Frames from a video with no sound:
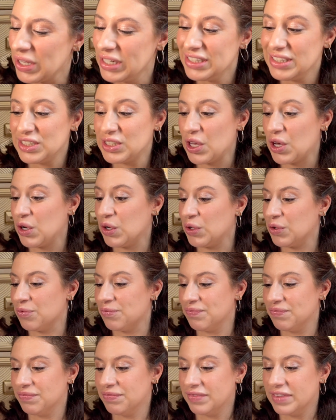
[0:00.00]

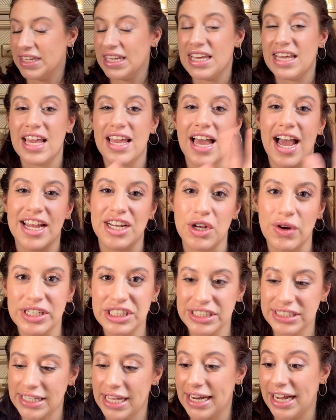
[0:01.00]
So I know I
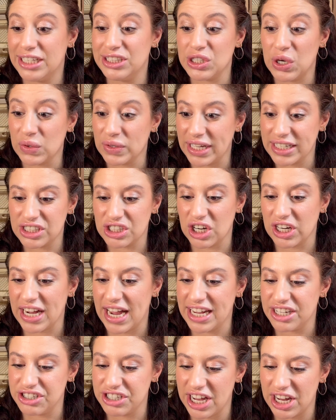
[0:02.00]
just said I don't like dark
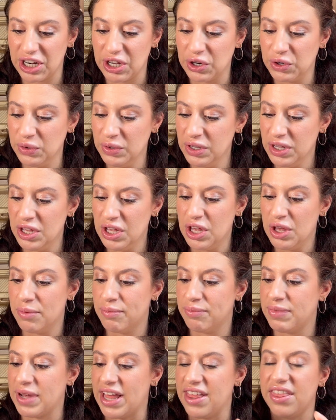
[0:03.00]
eyeshadow,
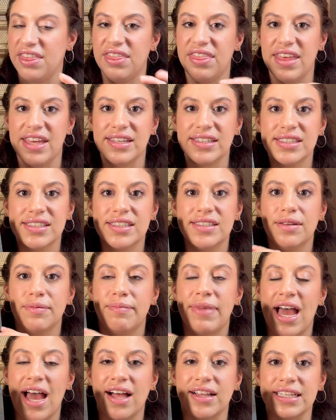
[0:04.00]
but this
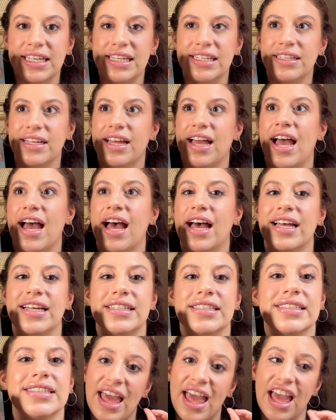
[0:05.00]
palette
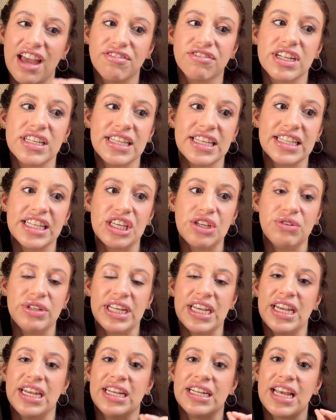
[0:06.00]
has everything that you
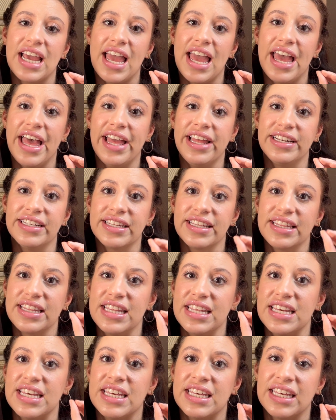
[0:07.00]
need and
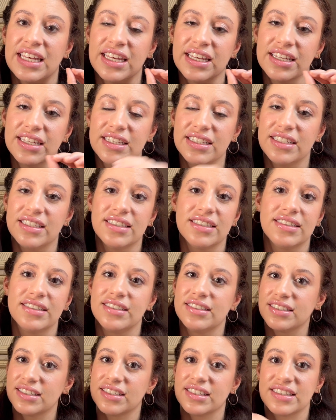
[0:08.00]
the
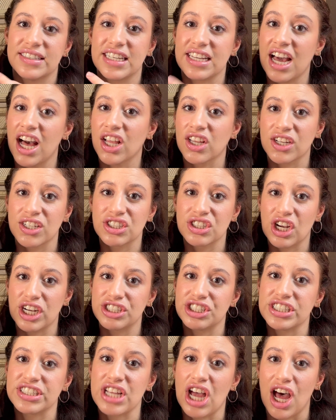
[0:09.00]
colors are
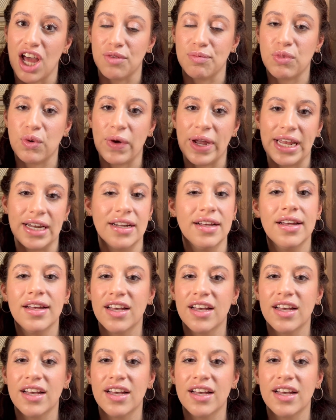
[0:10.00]
just on point.